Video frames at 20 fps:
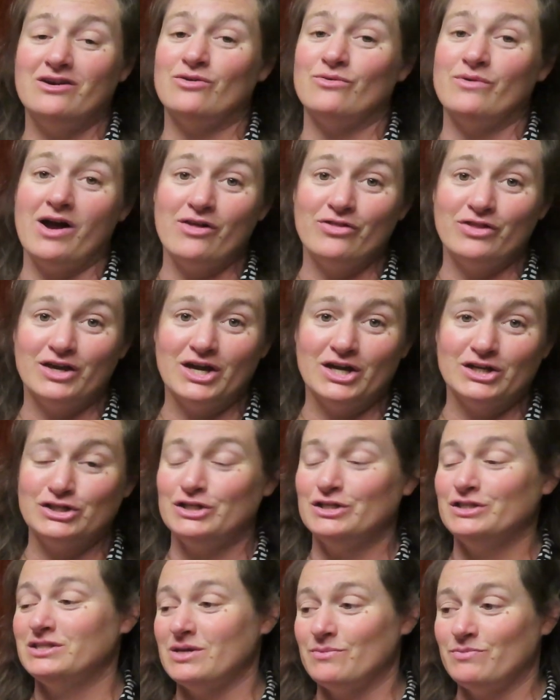around the
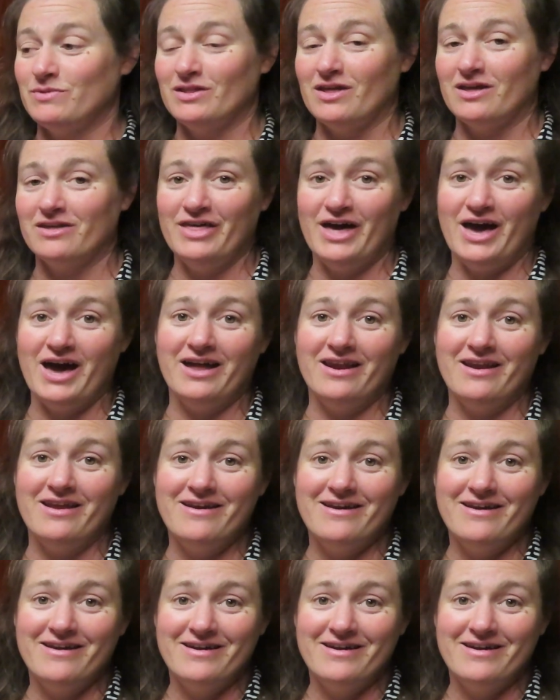kitchen, something like that.